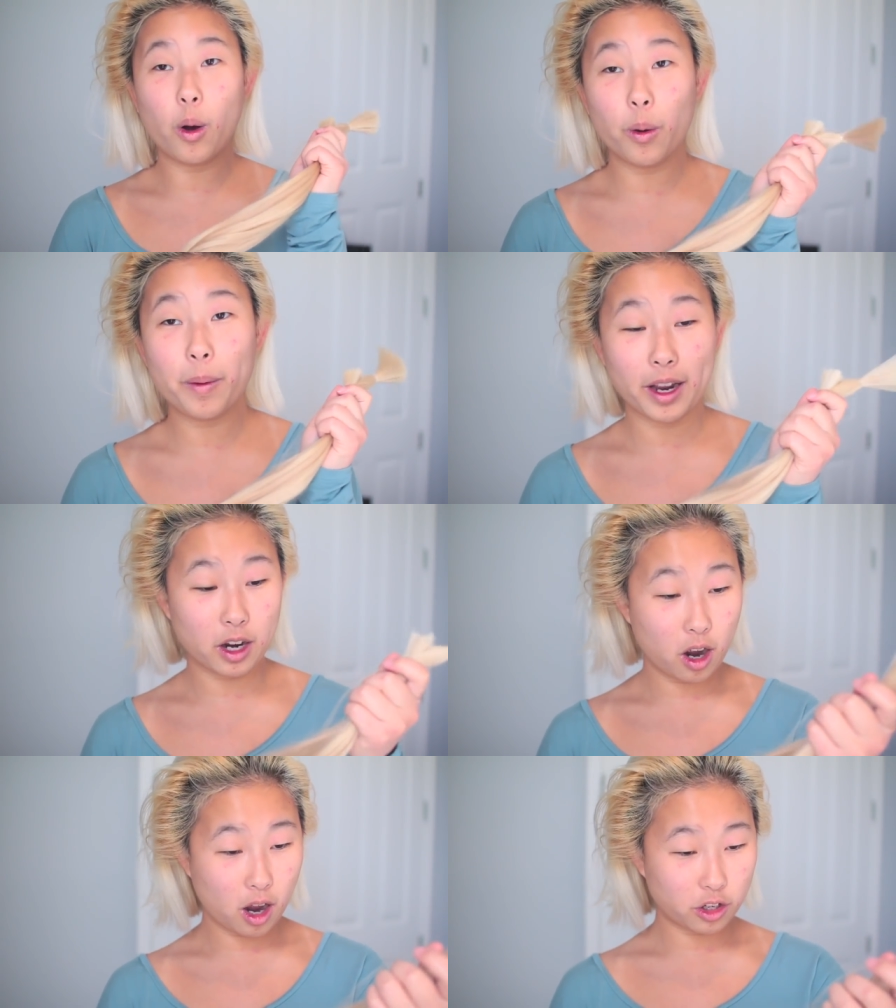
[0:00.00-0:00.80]
Oh my
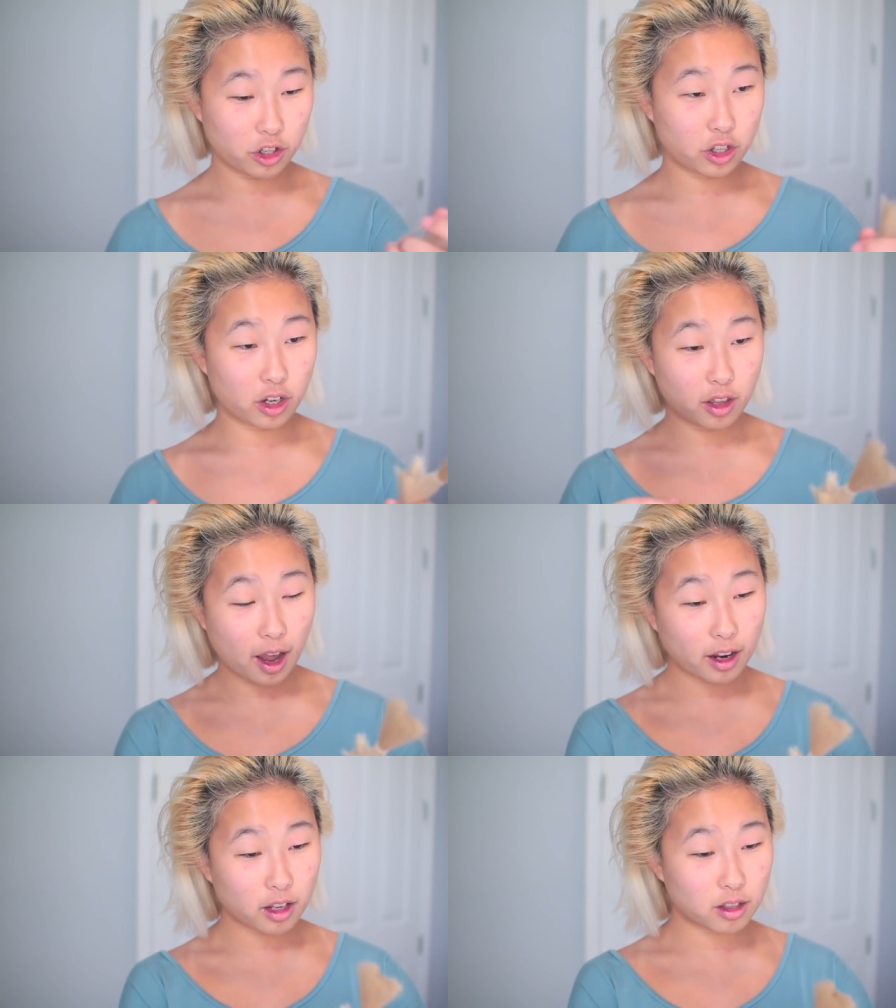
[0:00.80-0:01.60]
gosh,
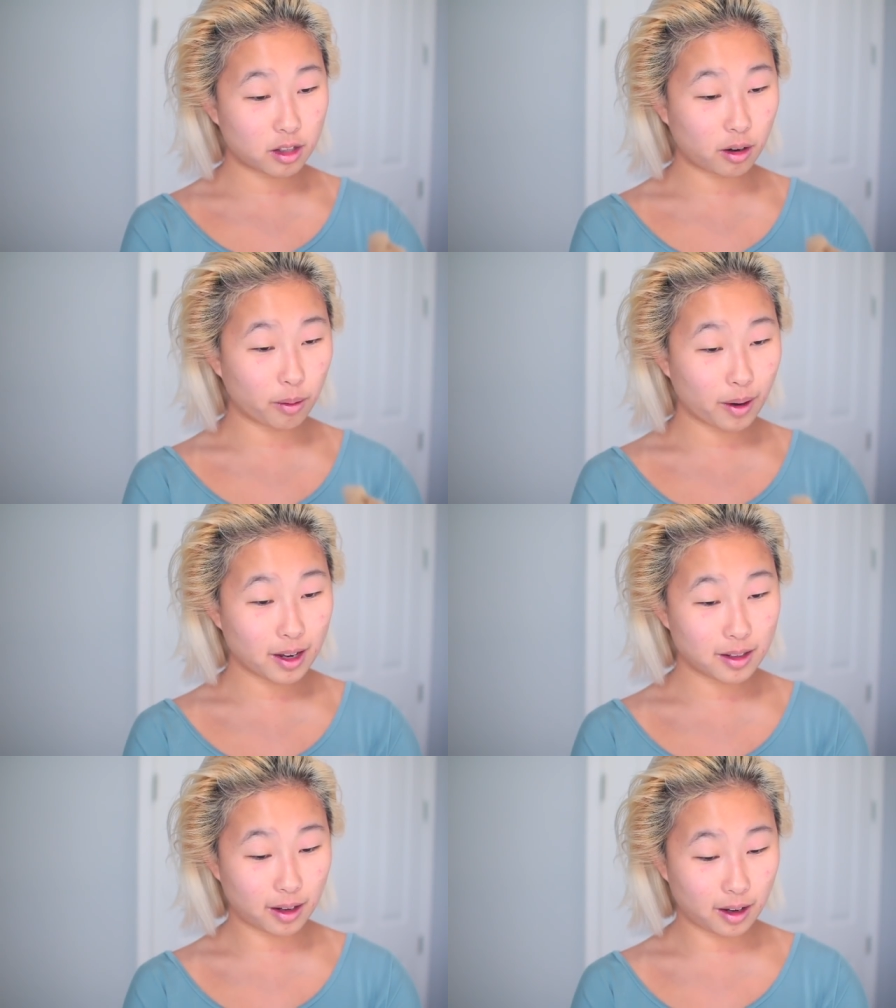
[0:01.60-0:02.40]
that is
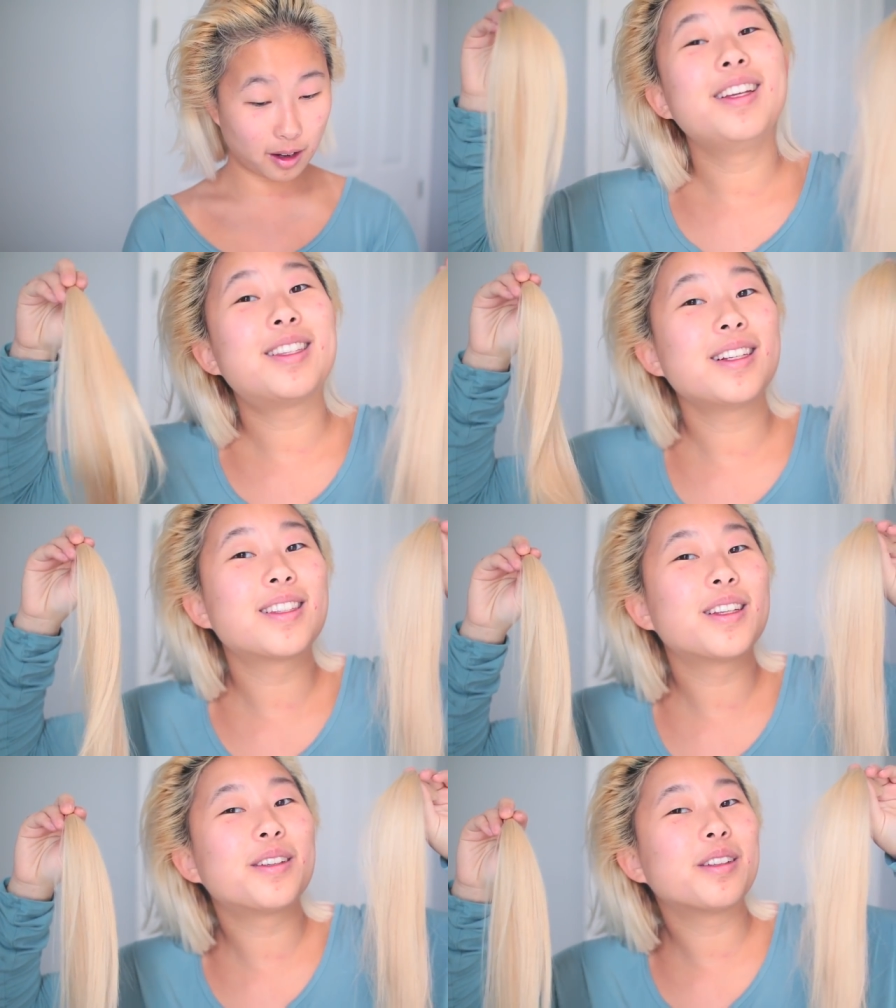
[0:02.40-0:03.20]
crazy. These things
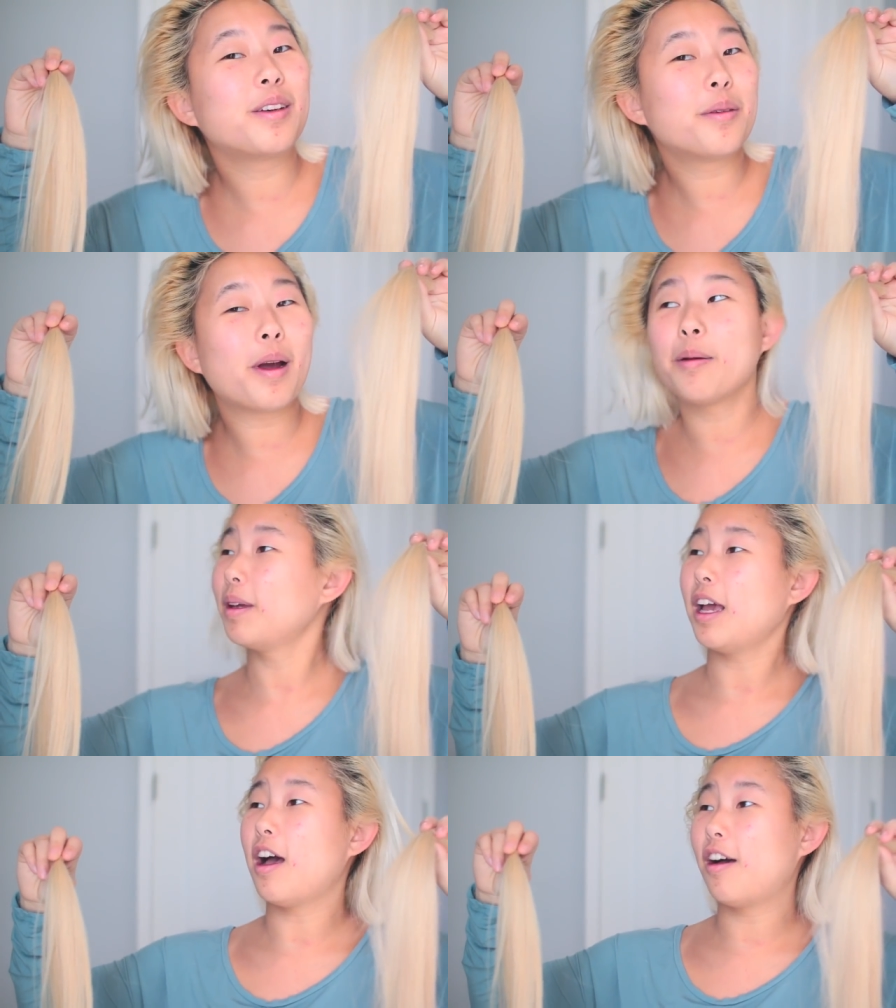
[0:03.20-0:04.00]
literally remind
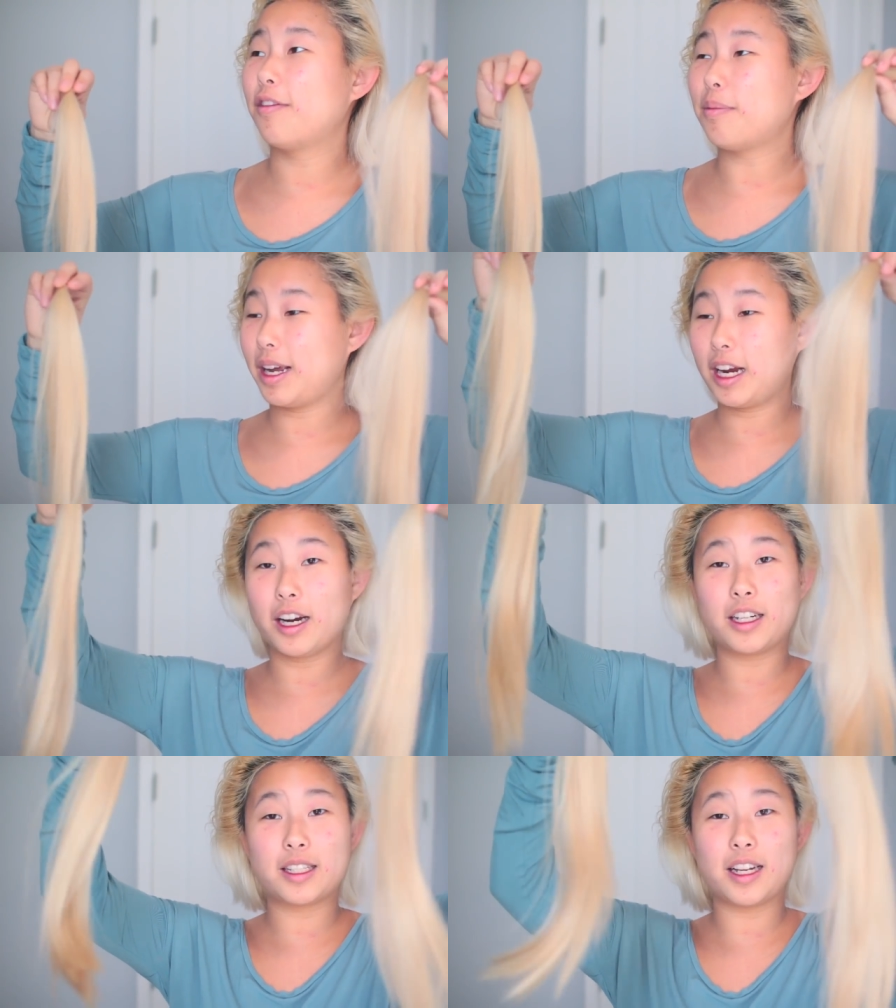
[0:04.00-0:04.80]
me of my hair
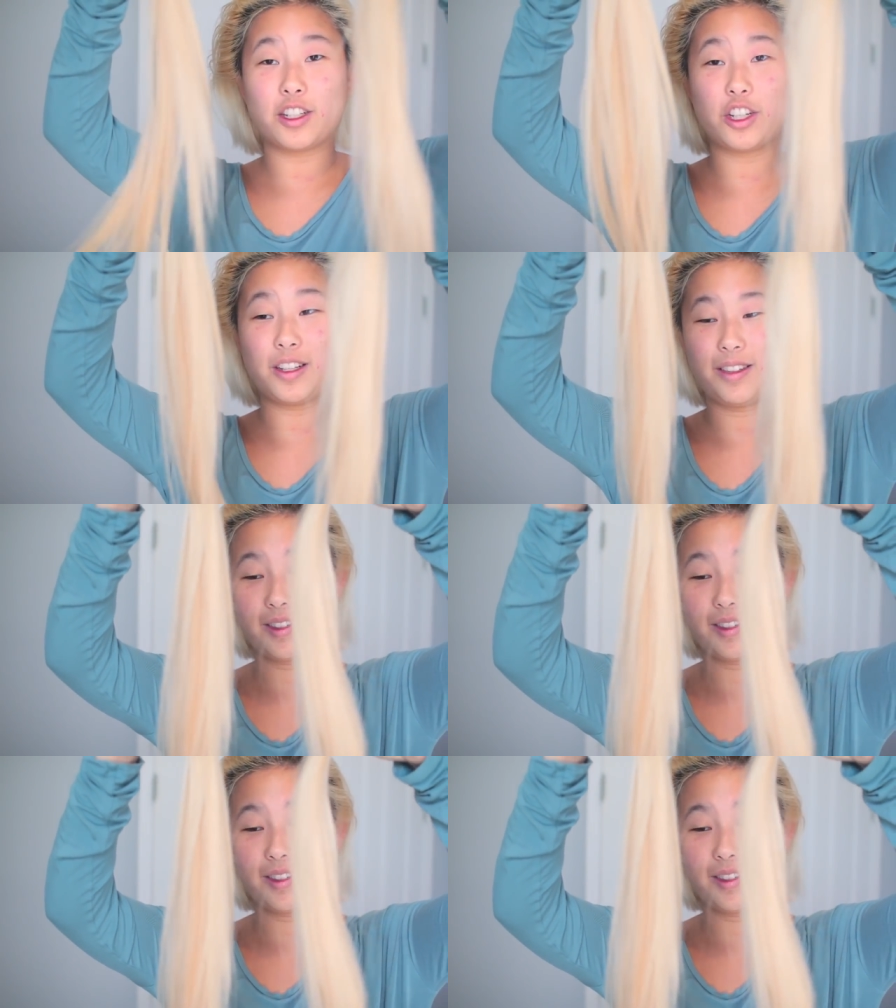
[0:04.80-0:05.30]
extensions.